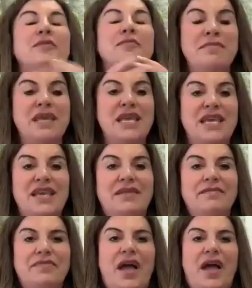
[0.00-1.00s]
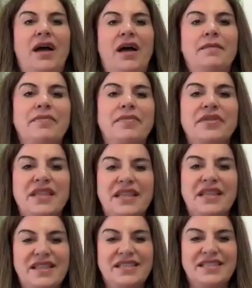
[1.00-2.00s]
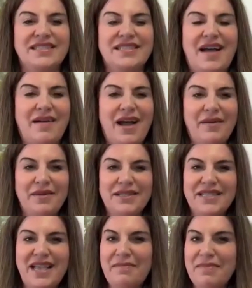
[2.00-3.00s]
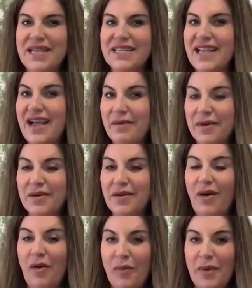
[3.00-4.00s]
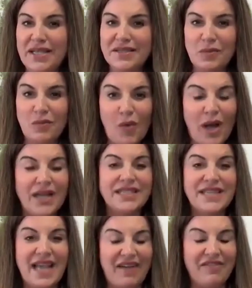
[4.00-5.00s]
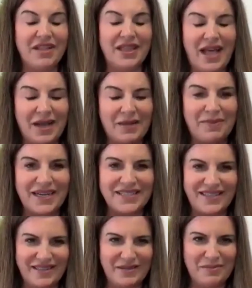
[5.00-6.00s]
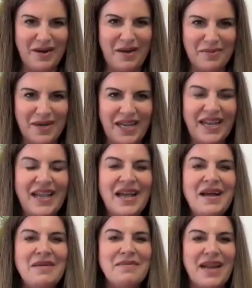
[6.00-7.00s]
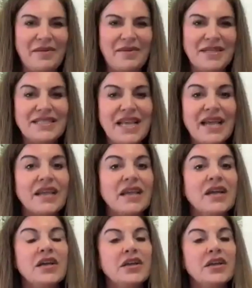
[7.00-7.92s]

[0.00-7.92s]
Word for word: for me, um that this is how i would say it because i would always want to have a lockbox on the property but i would say yeah.